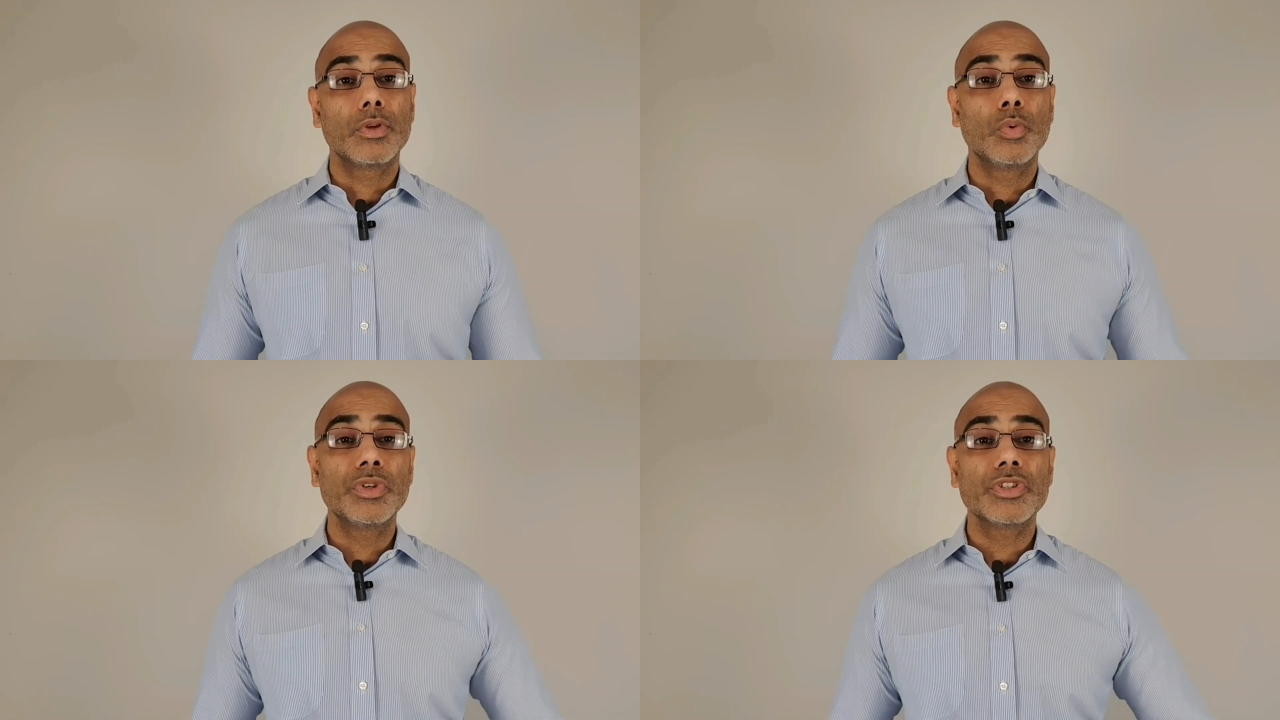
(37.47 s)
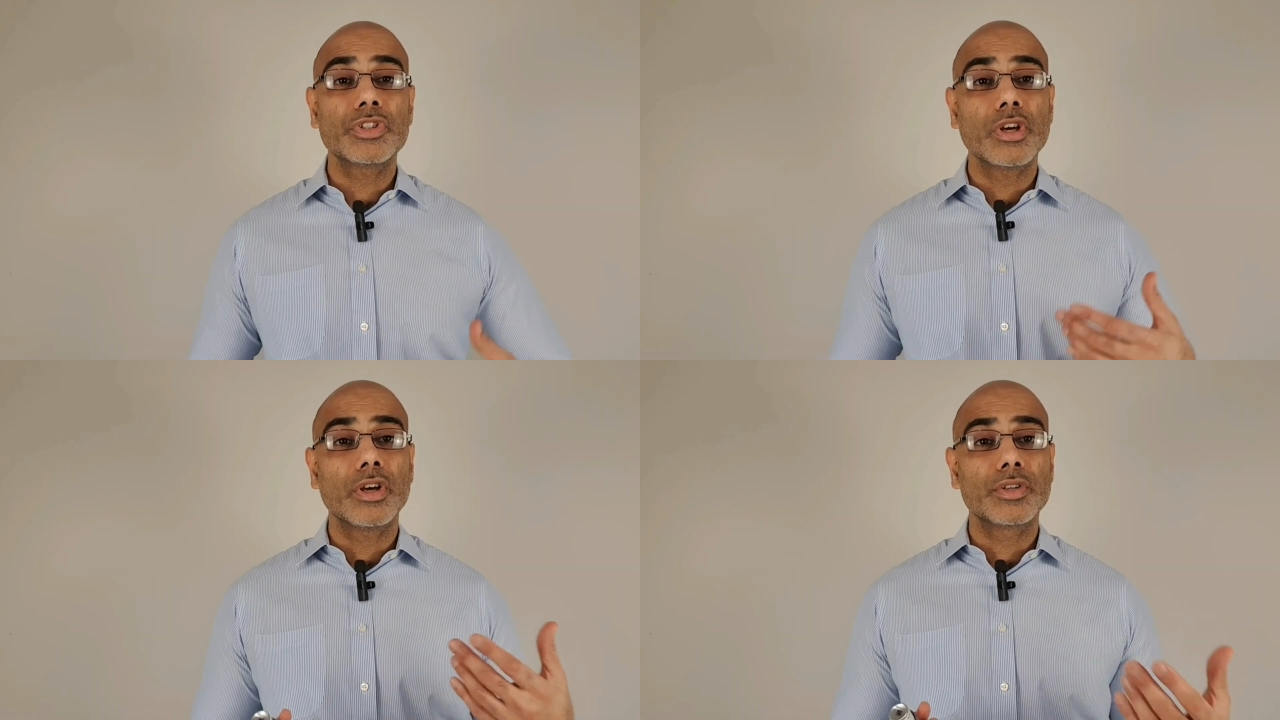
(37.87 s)
you want to
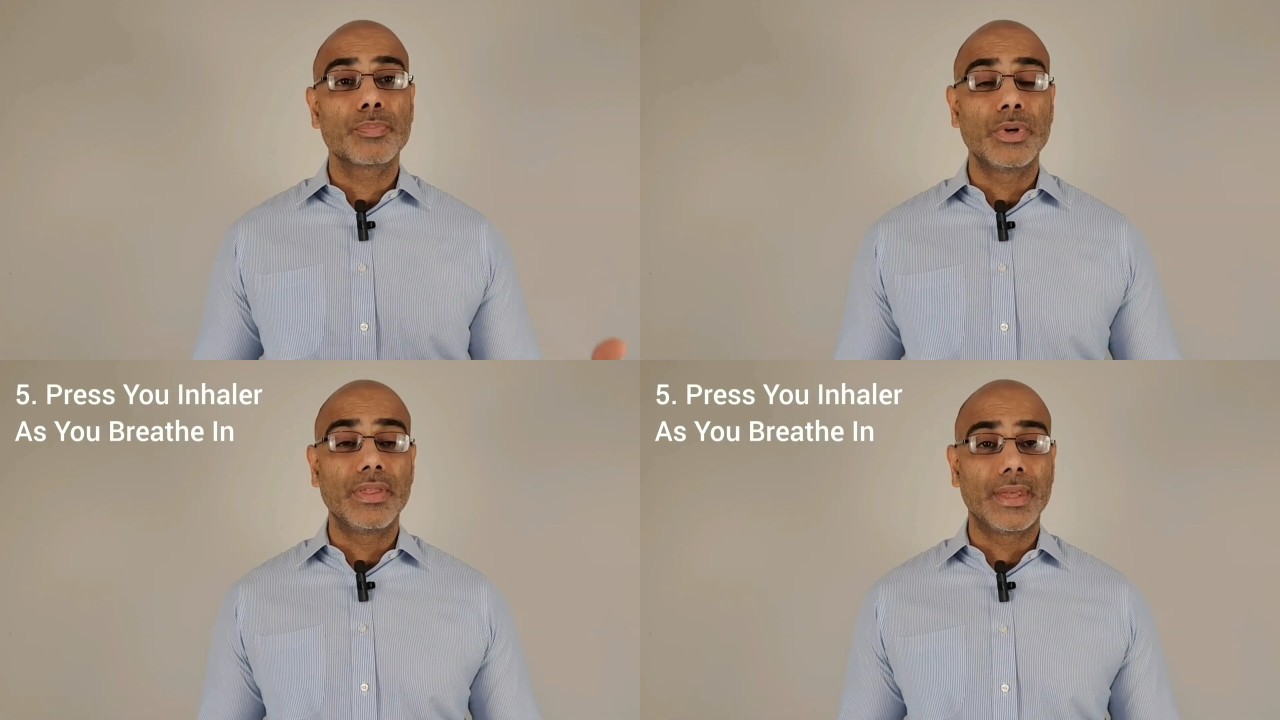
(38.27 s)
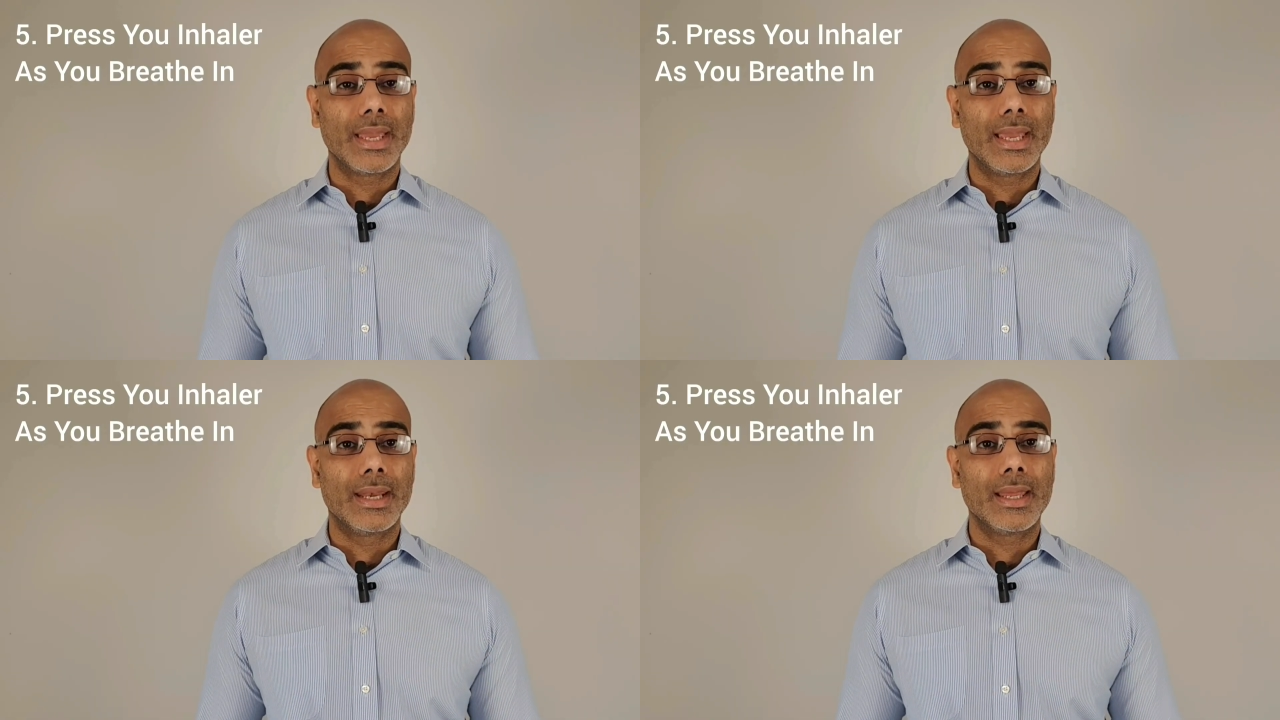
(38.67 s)
start breathing
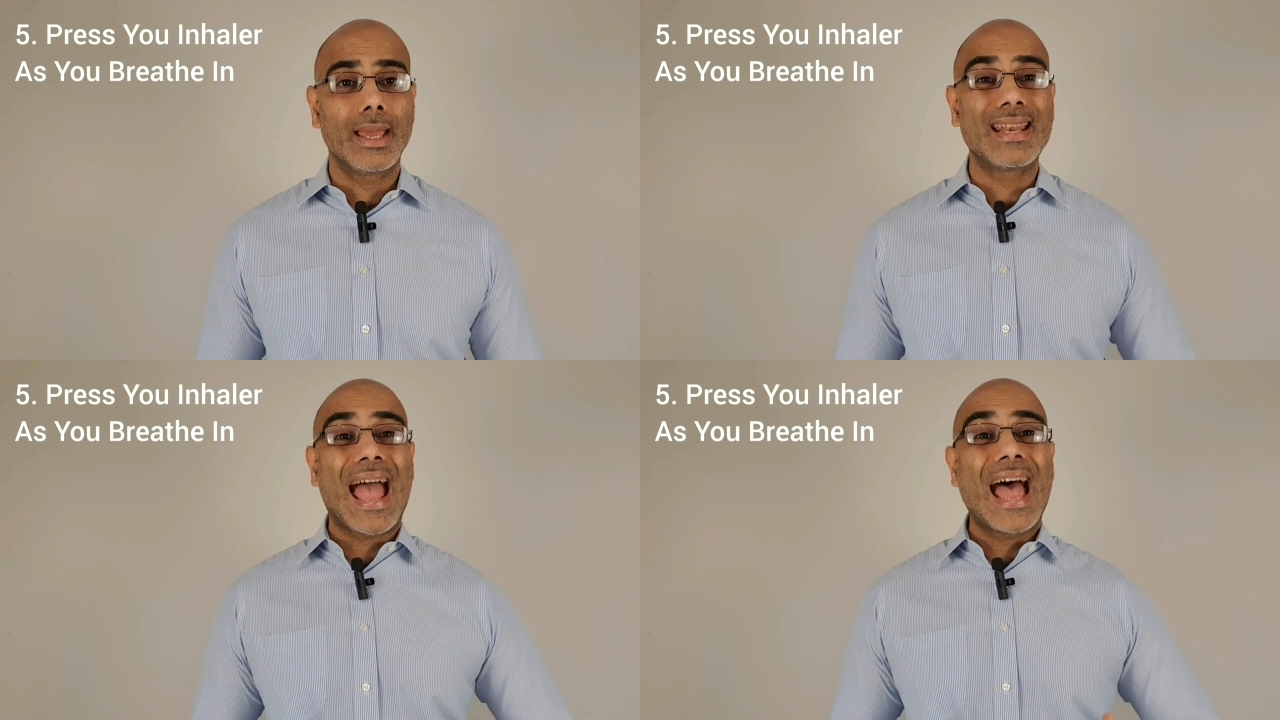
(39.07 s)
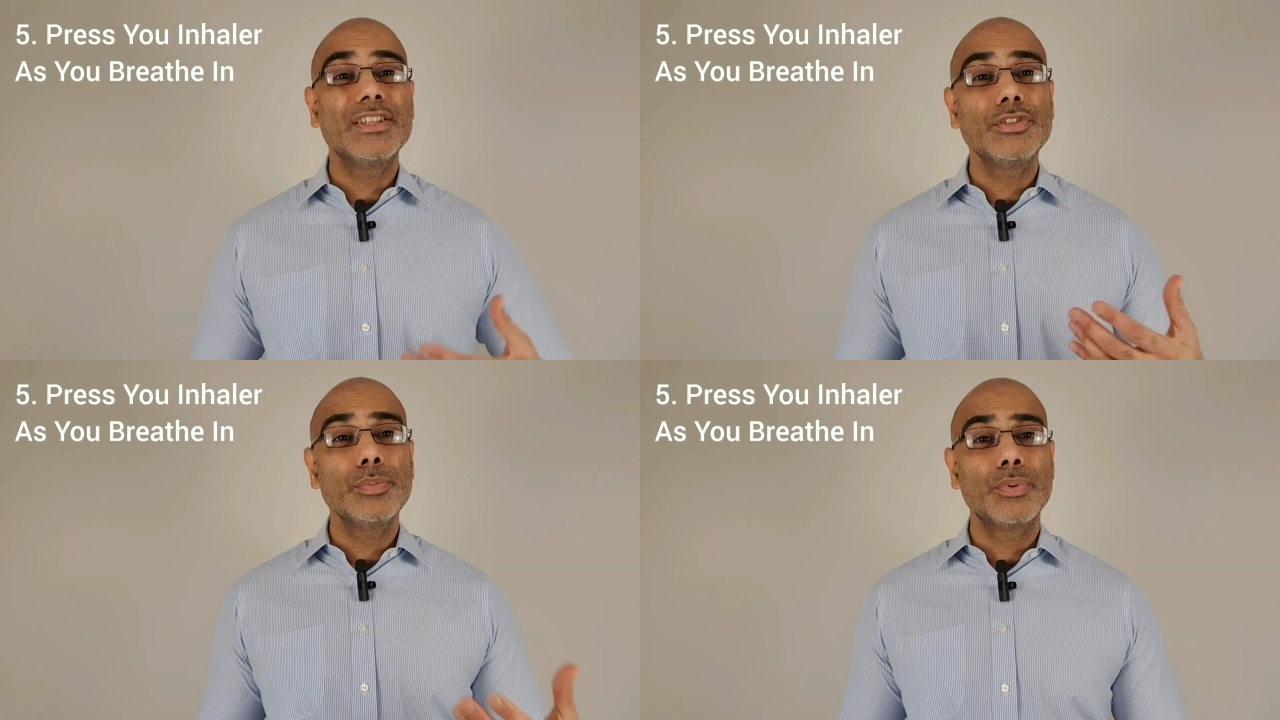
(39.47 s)
in, and
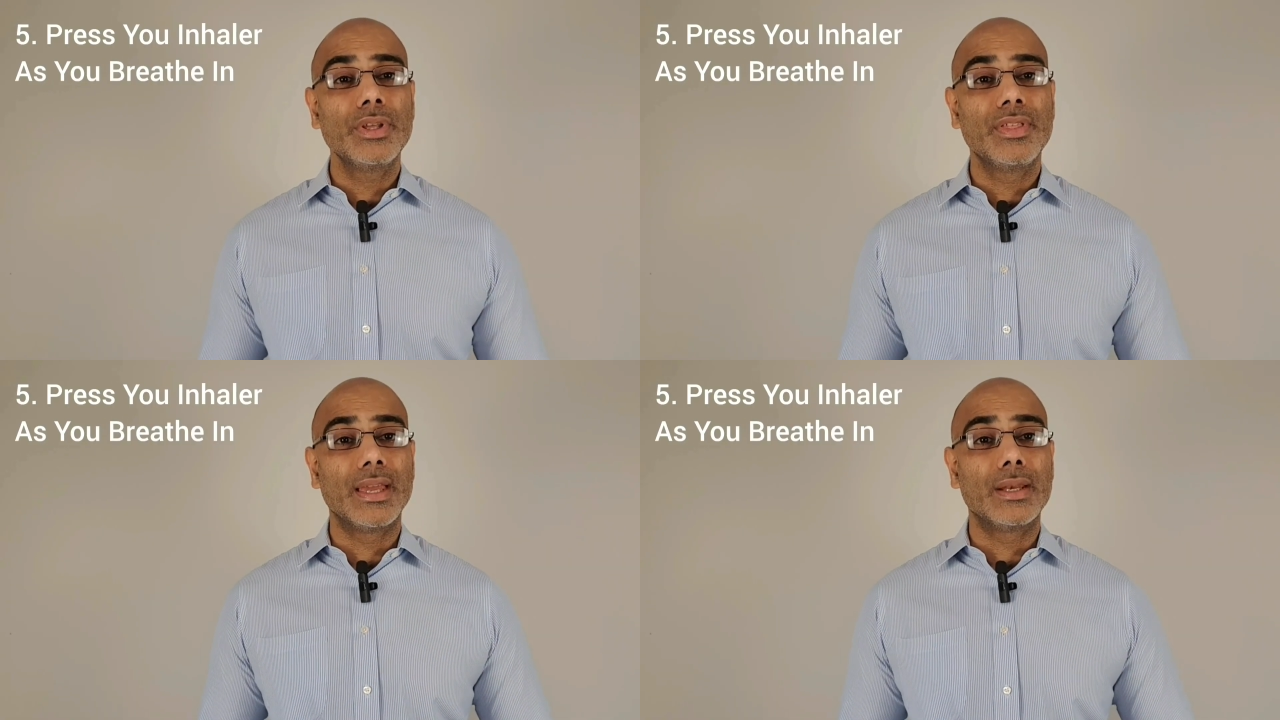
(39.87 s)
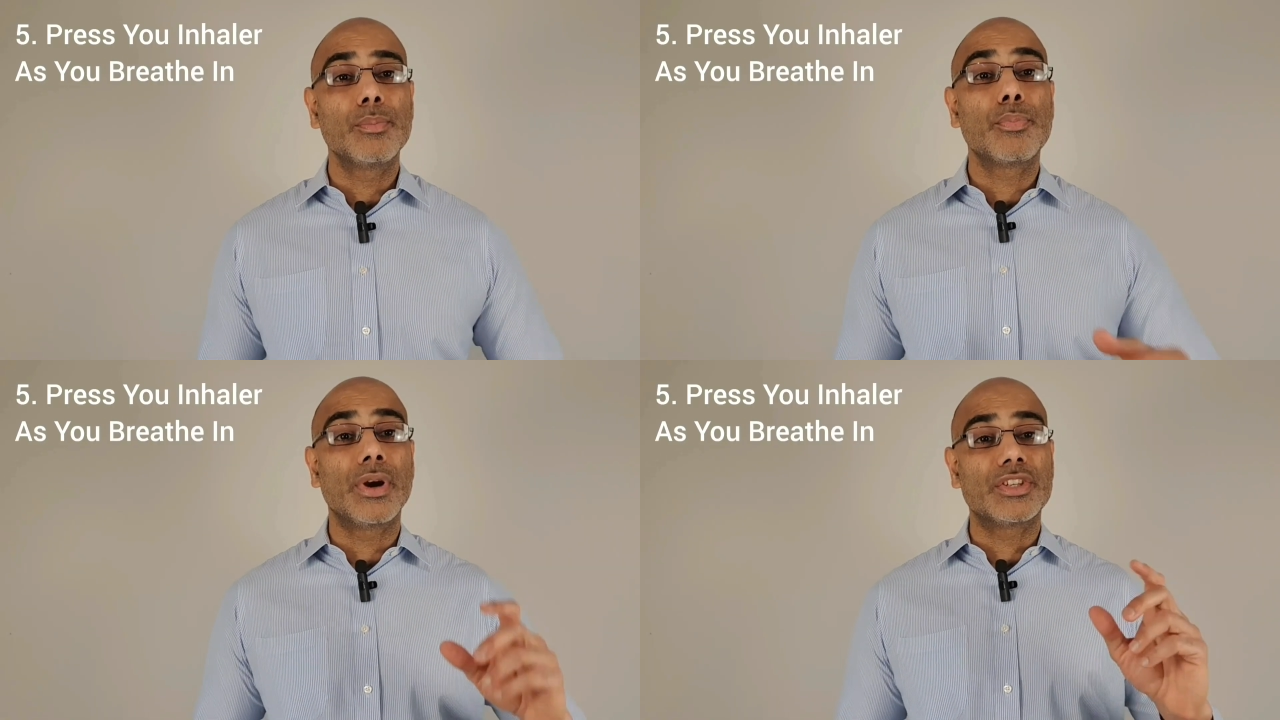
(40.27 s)
as you breathe in,
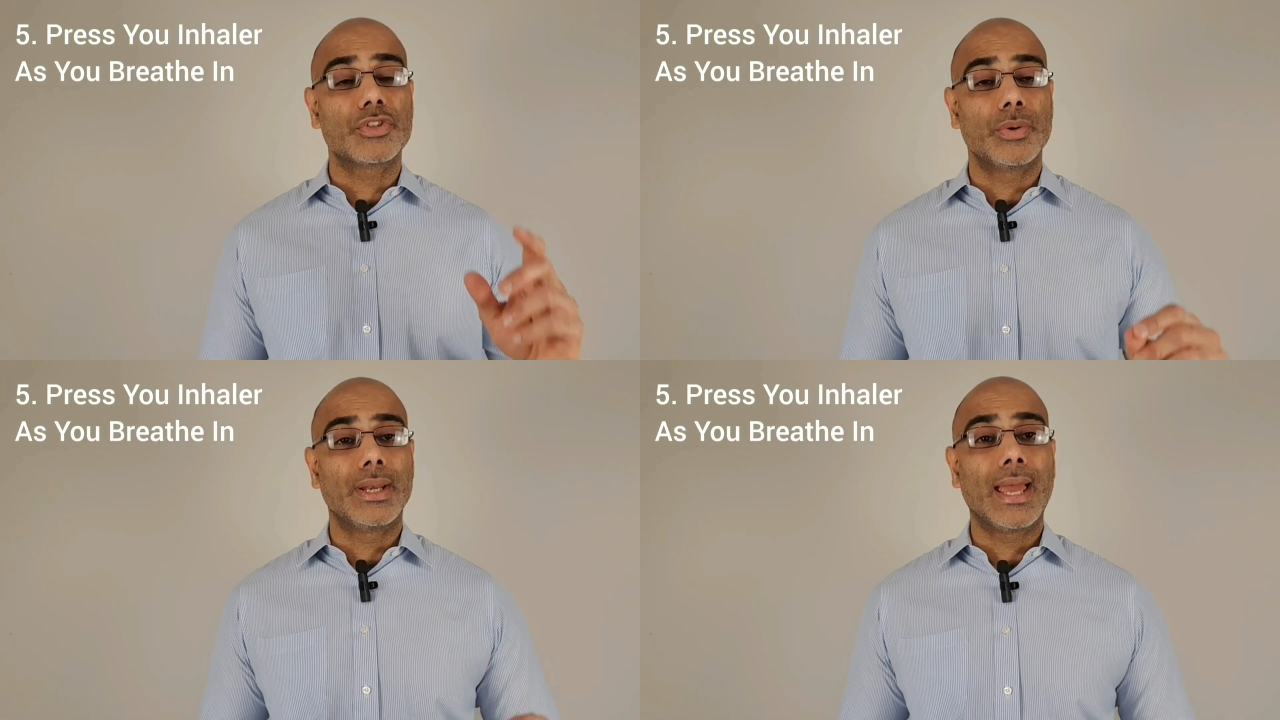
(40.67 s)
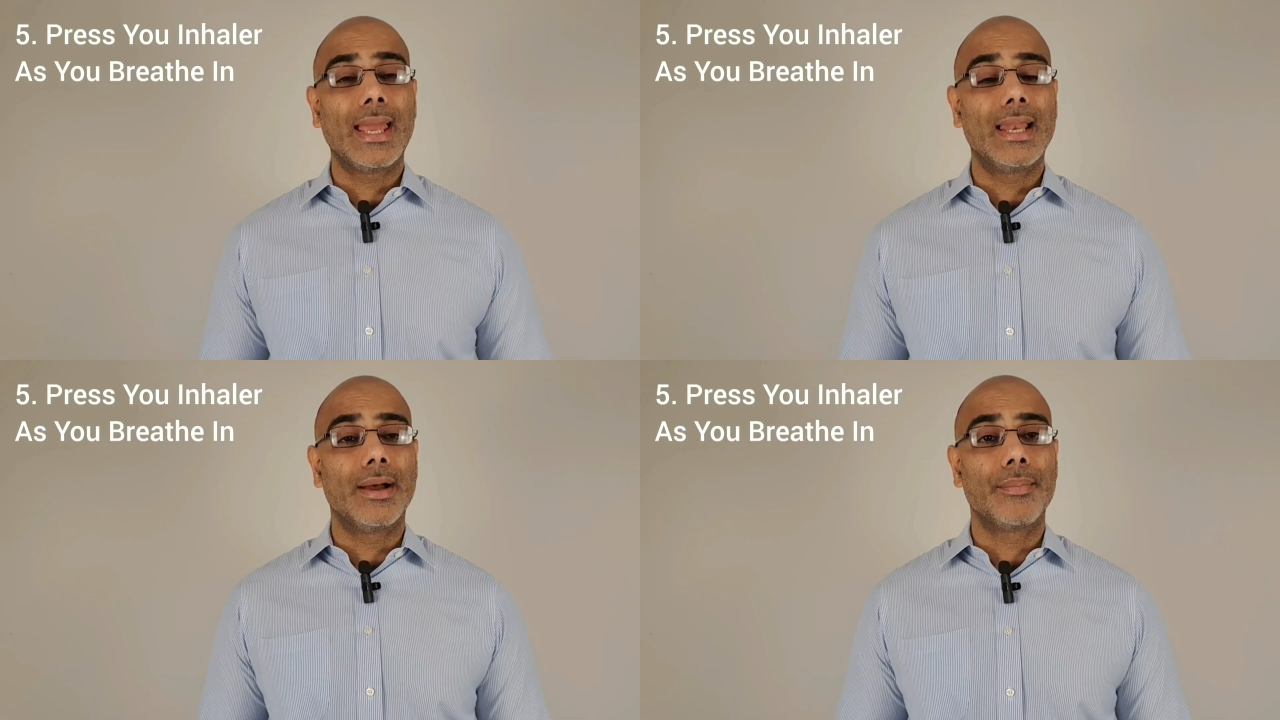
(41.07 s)
press your
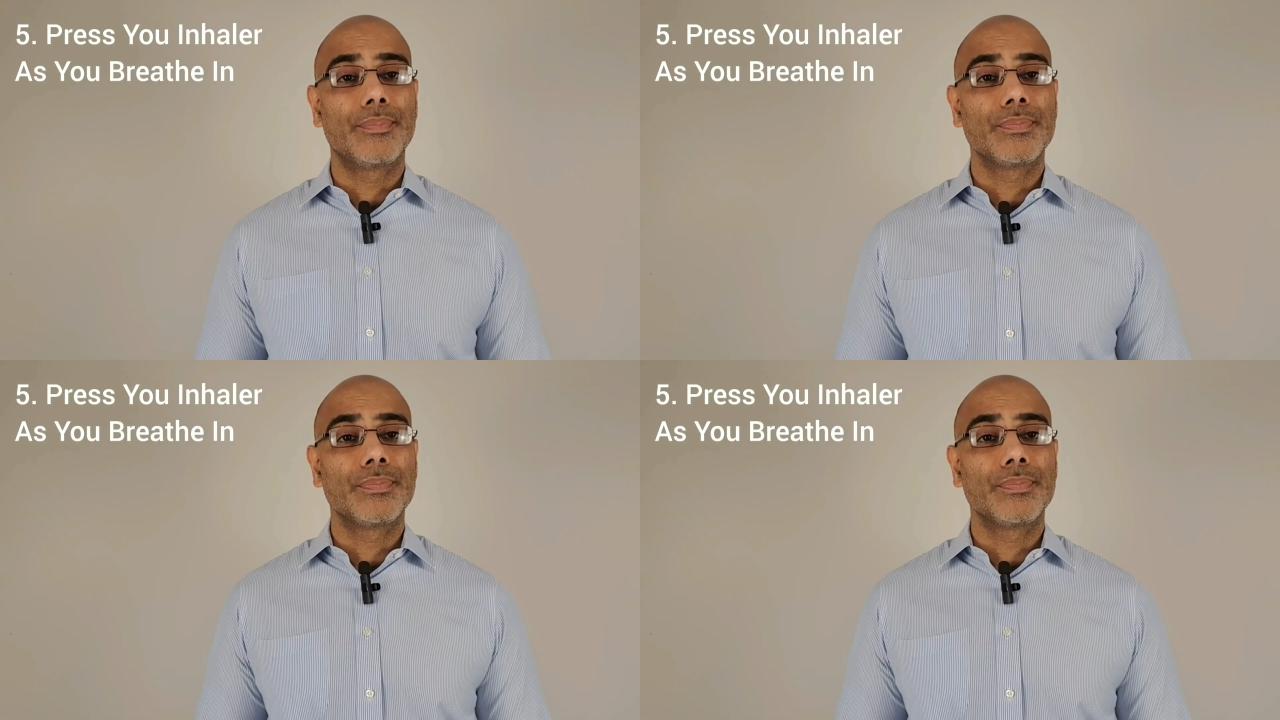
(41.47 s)
inhaler.